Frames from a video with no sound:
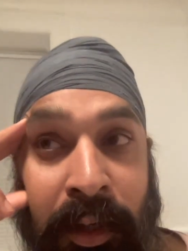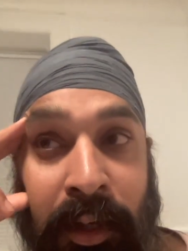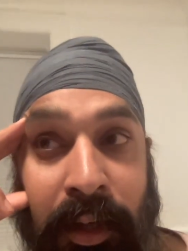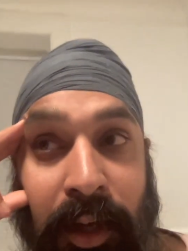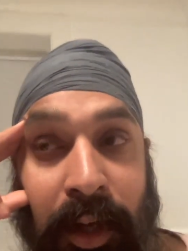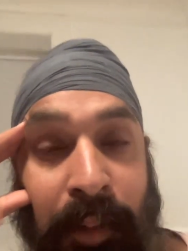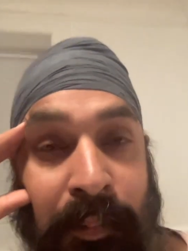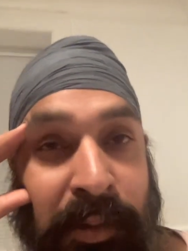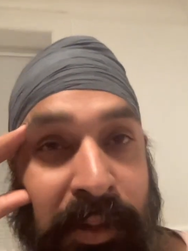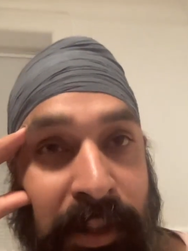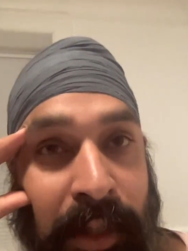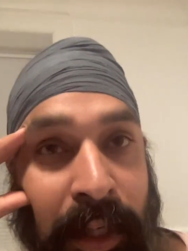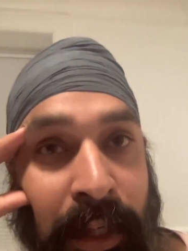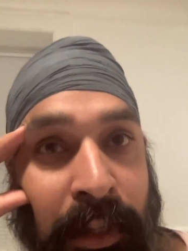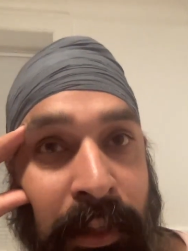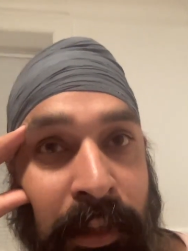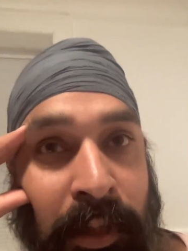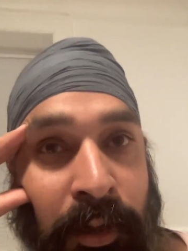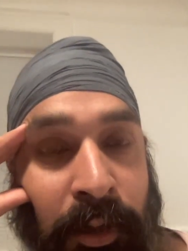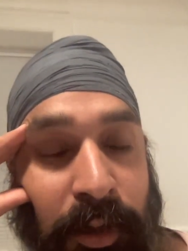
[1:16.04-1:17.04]

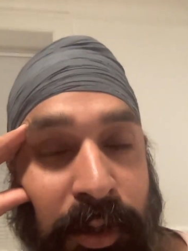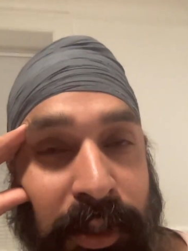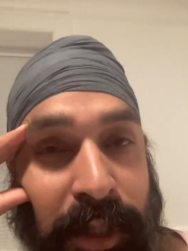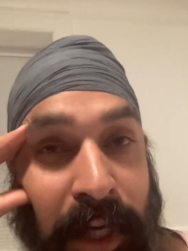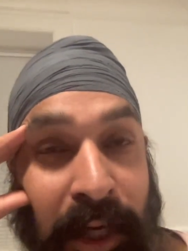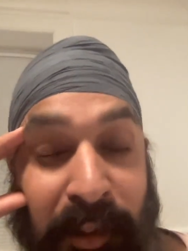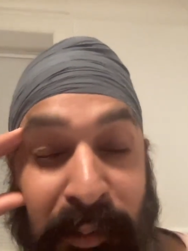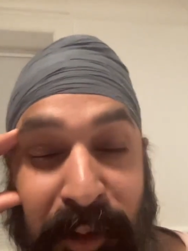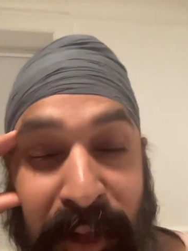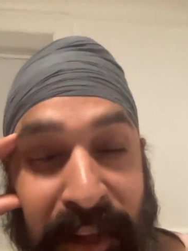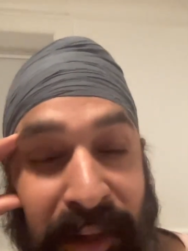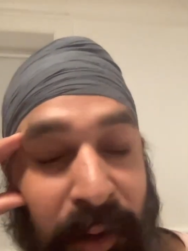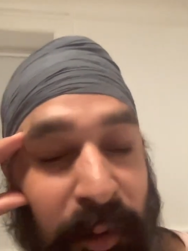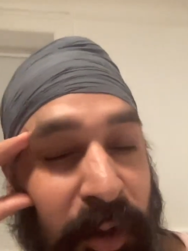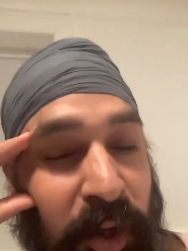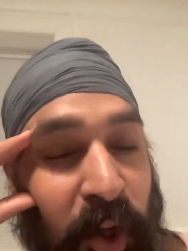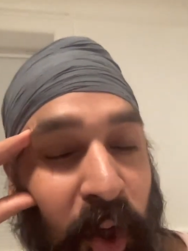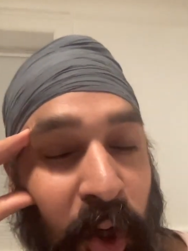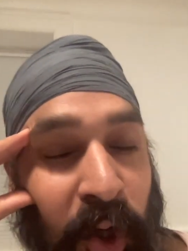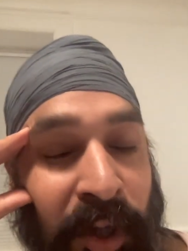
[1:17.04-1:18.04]
upset, understandably. They
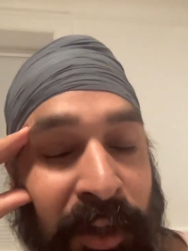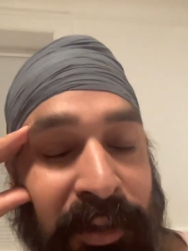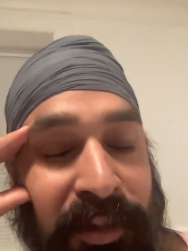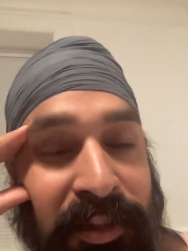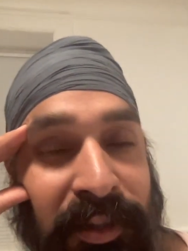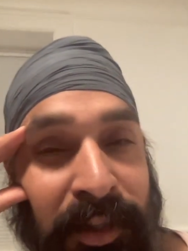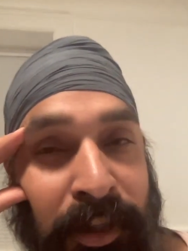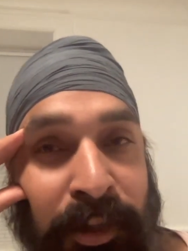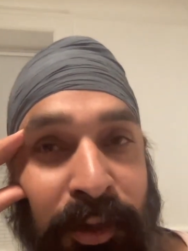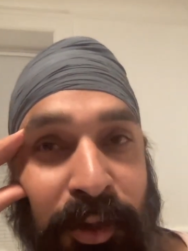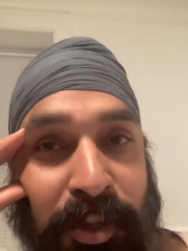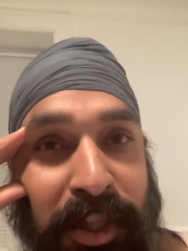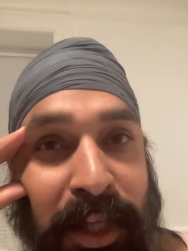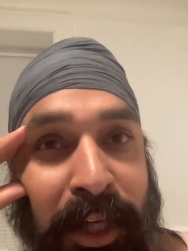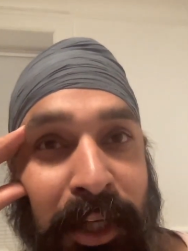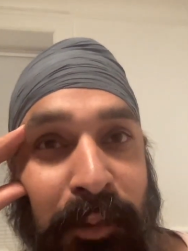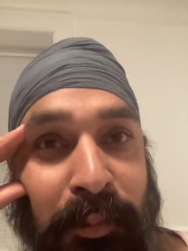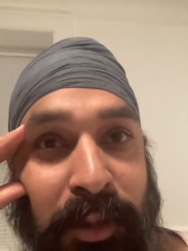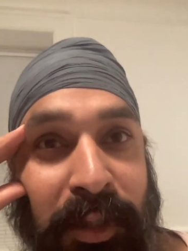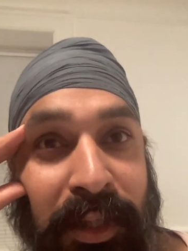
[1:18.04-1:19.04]
were hurt,
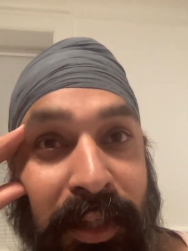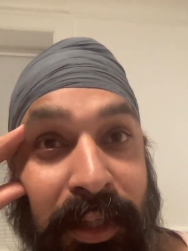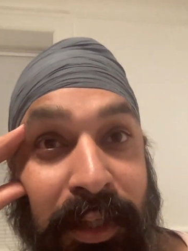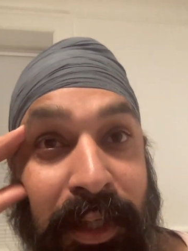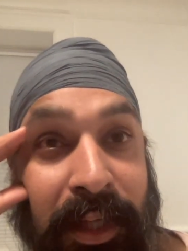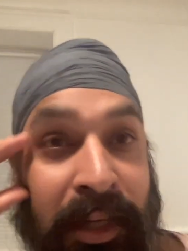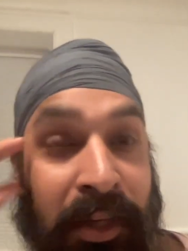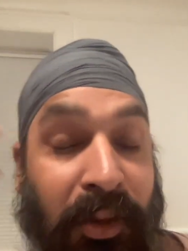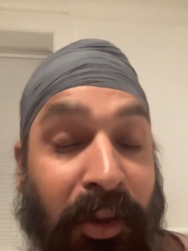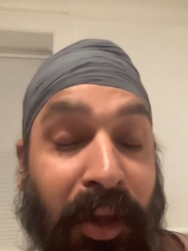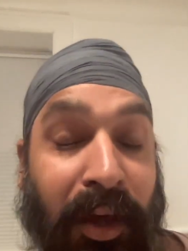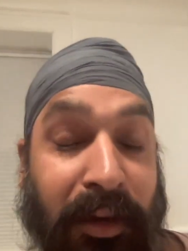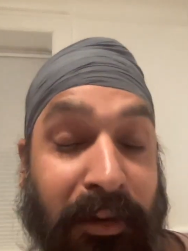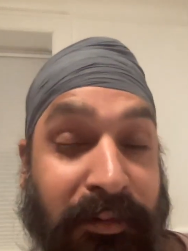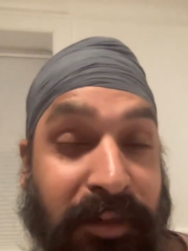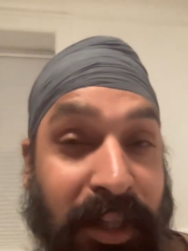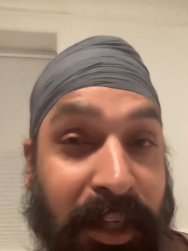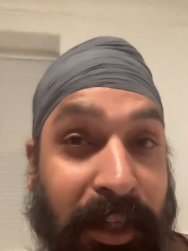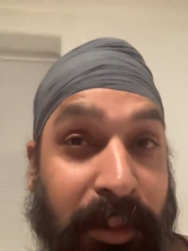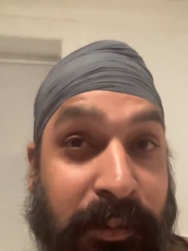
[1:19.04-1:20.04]
understandably, and a lot
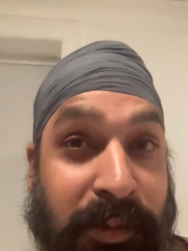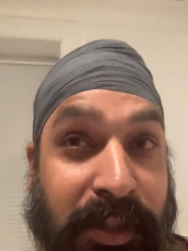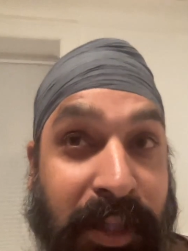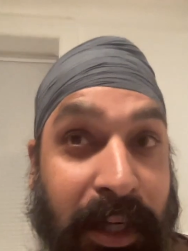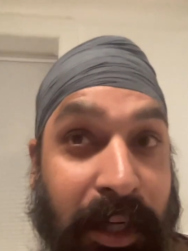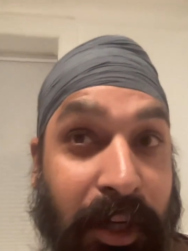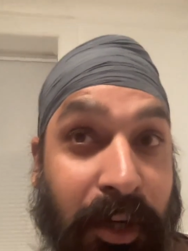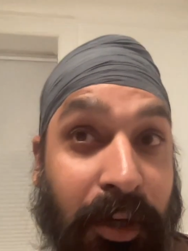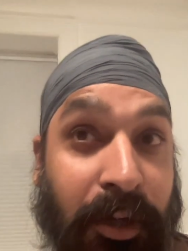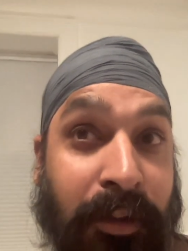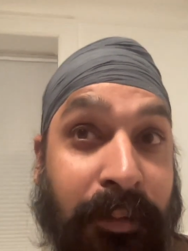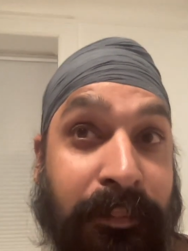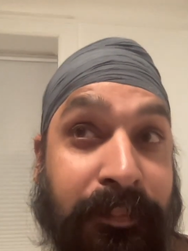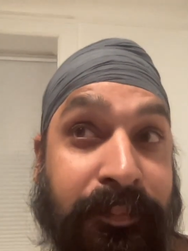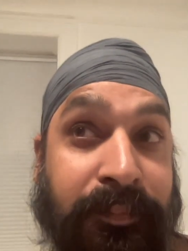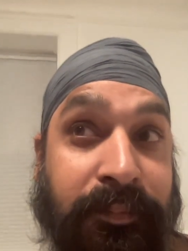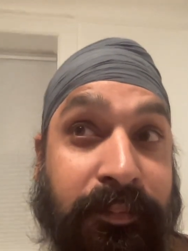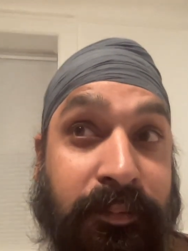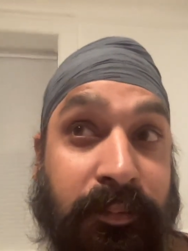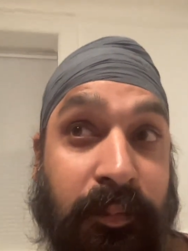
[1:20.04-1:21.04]
of times their
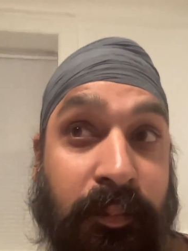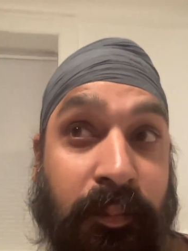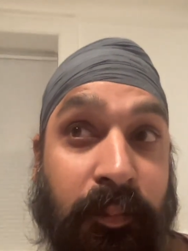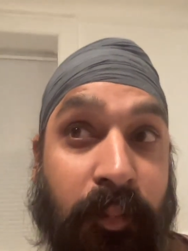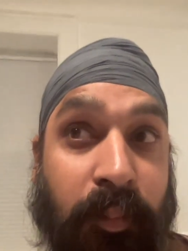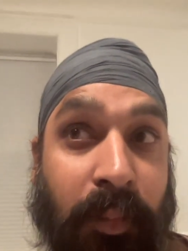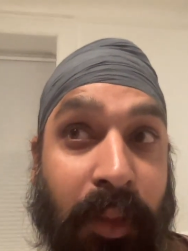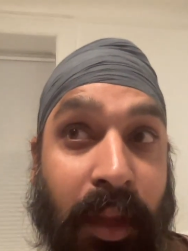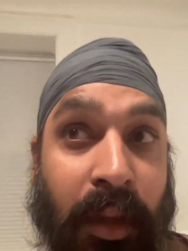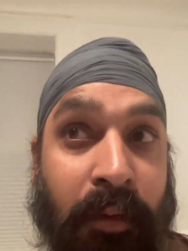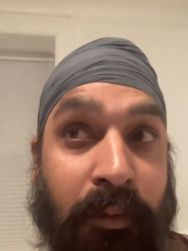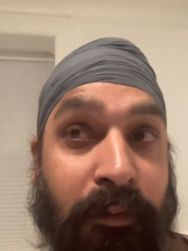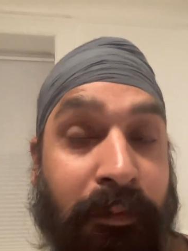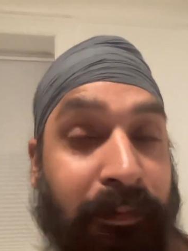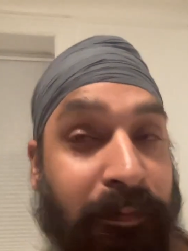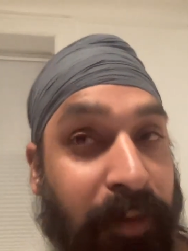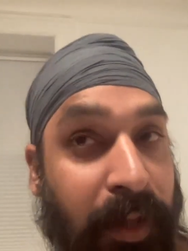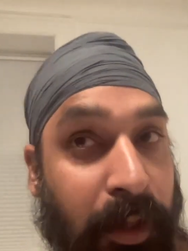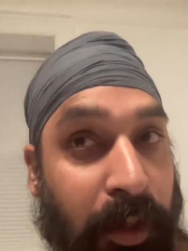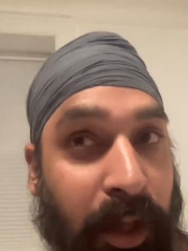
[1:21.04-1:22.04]

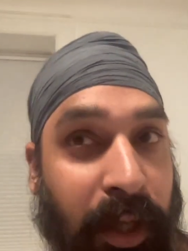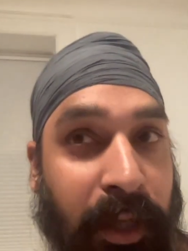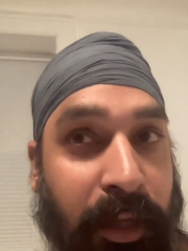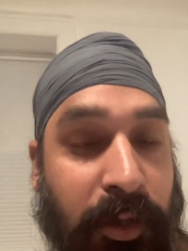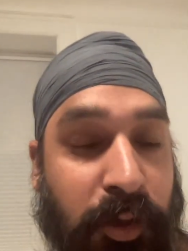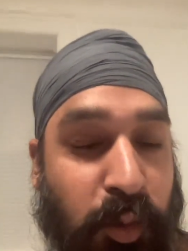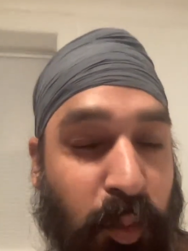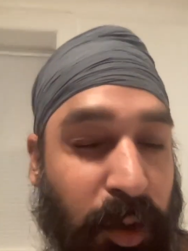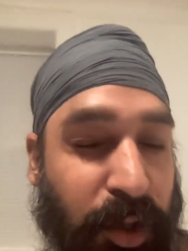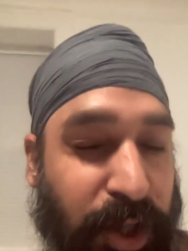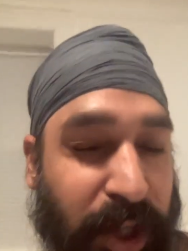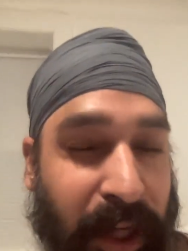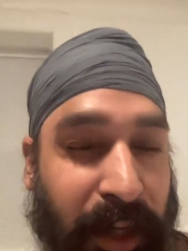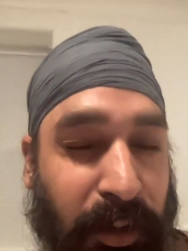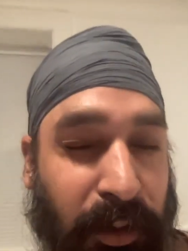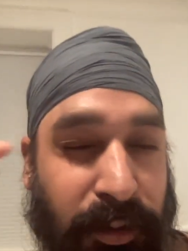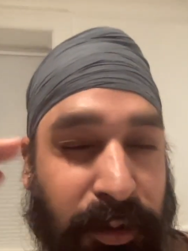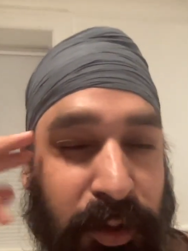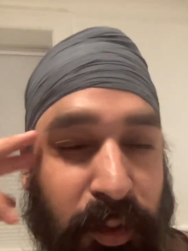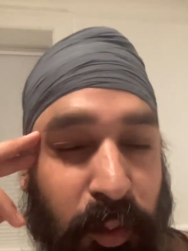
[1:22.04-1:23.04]
feelings were
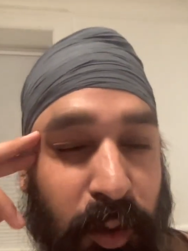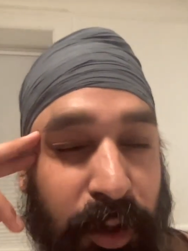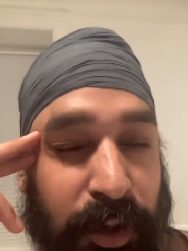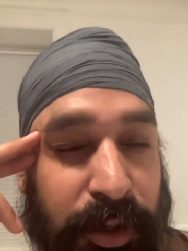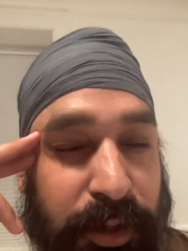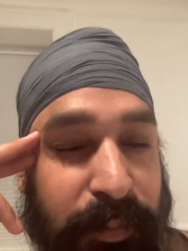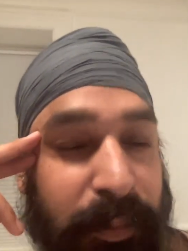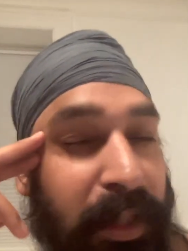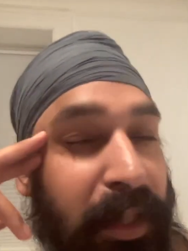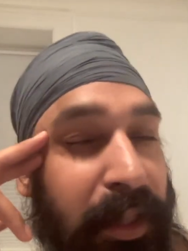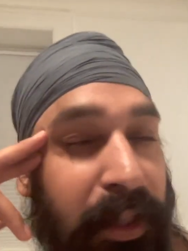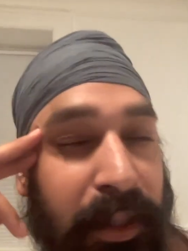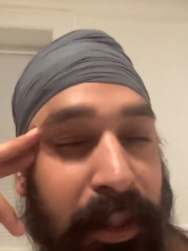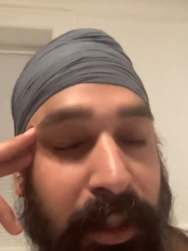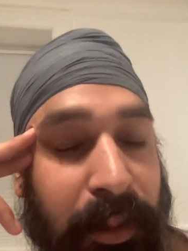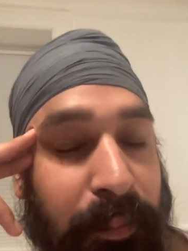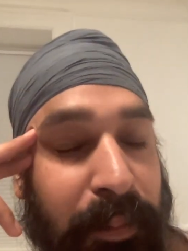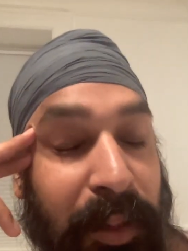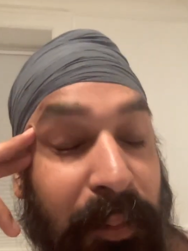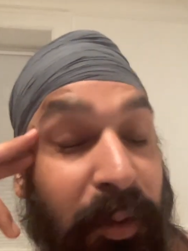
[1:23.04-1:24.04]
channeled towards me
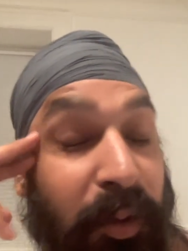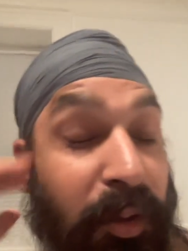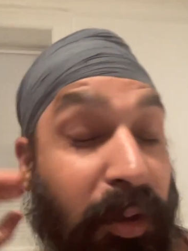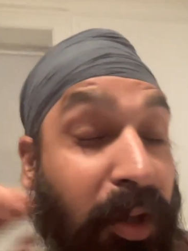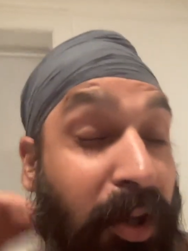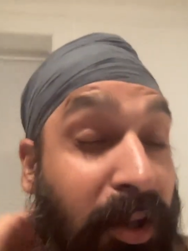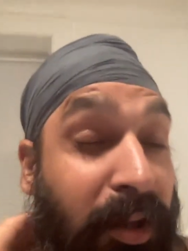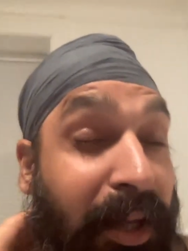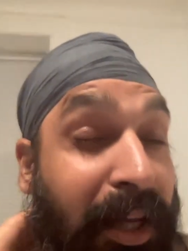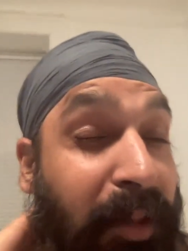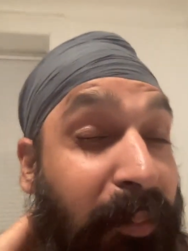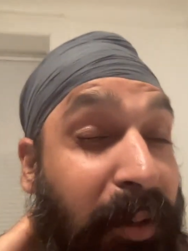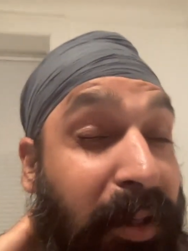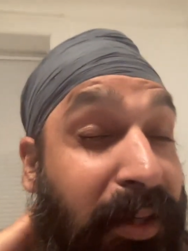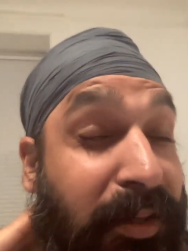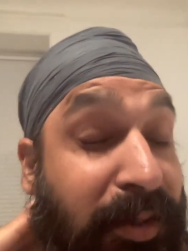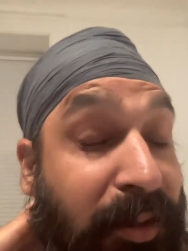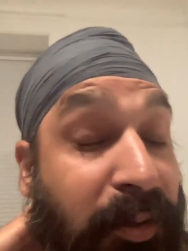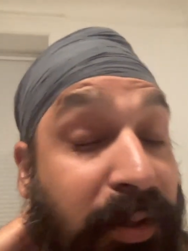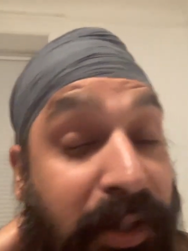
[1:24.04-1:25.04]
and people who look like
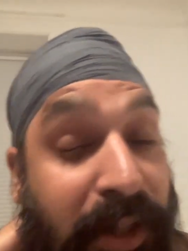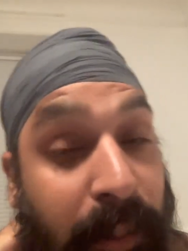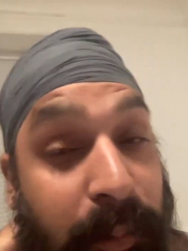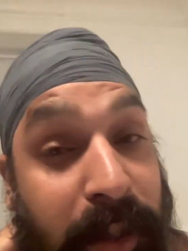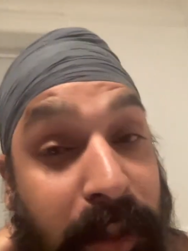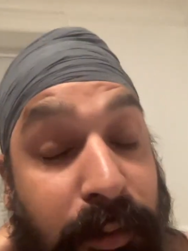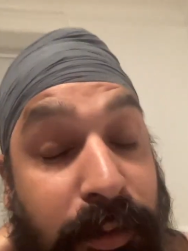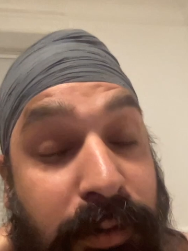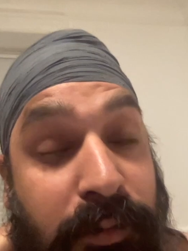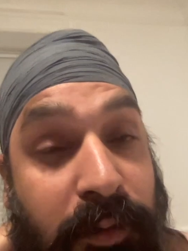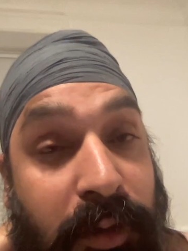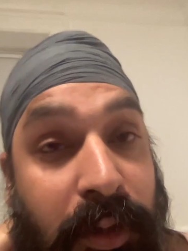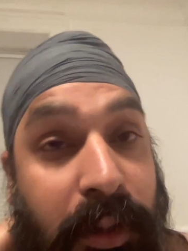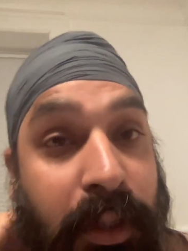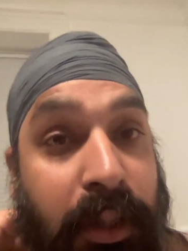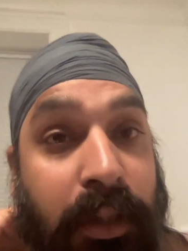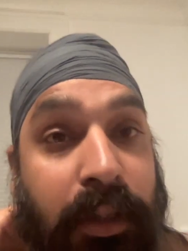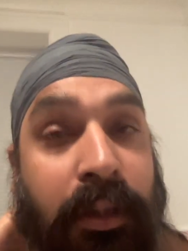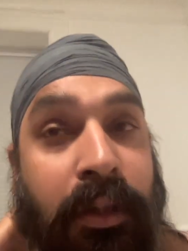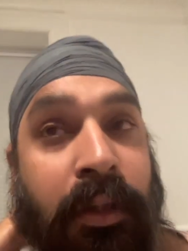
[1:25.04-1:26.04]
me. So it was
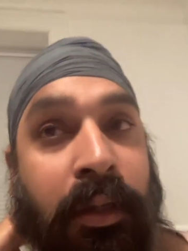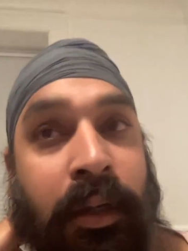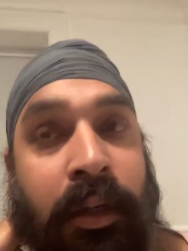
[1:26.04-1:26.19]
really